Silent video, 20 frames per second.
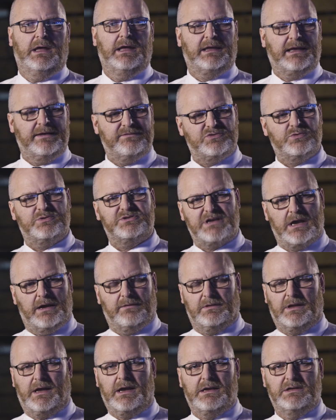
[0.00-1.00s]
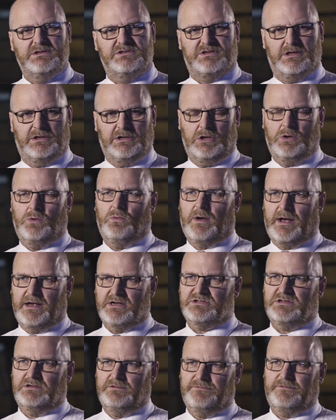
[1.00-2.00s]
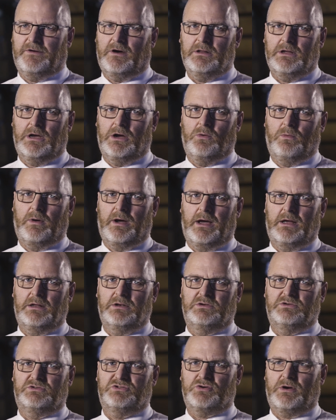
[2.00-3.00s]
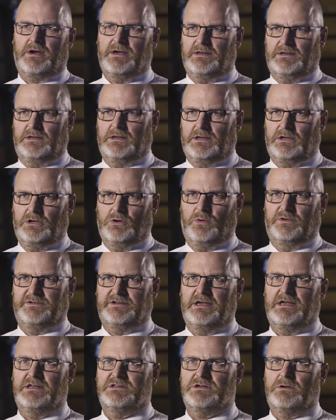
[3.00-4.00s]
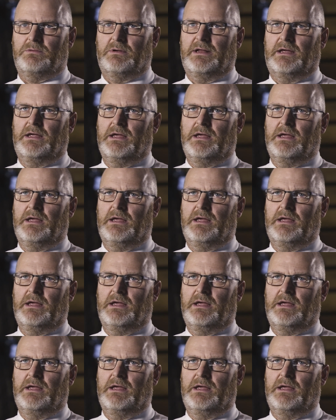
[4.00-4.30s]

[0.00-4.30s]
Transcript: It gives you a set of lines that you actually follow and try, you know, adhere to, and